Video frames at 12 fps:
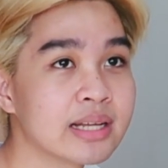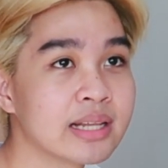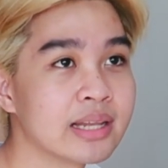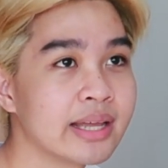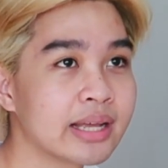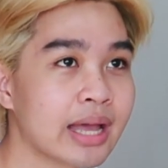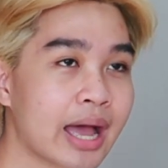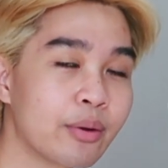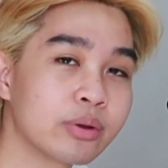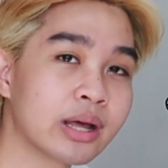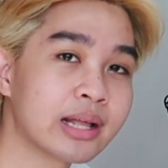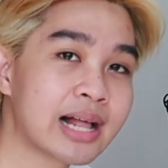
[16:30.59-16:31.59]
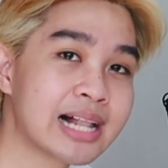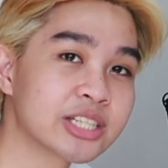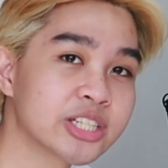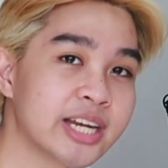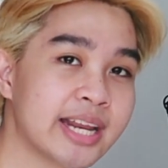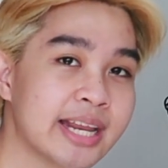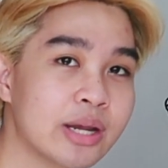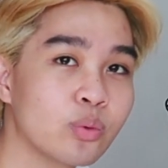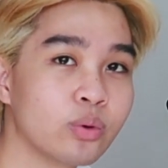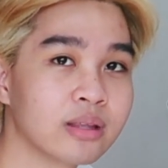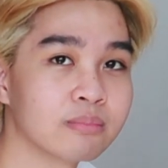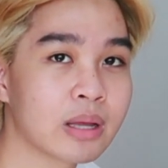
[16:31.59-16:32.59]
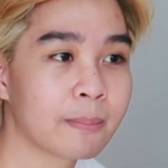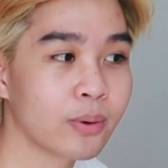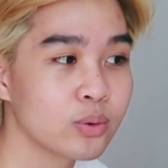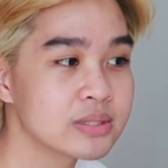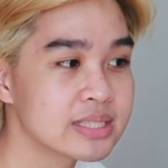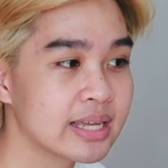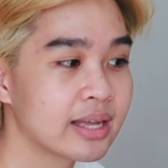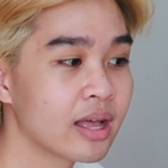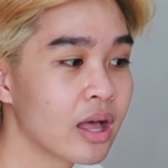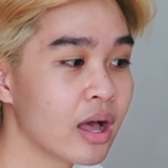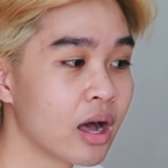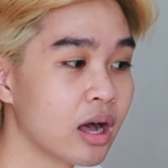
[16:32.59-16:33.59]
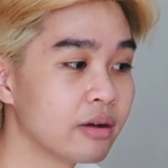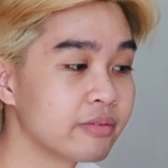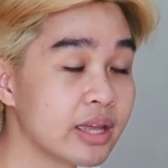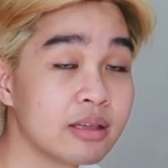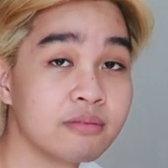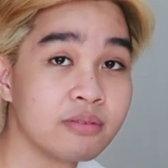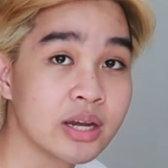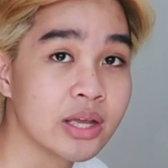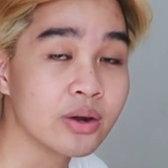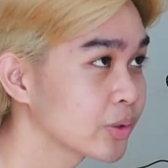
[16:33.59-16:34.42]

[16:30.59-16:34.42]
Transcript: like I would alternate it with my posting of a video,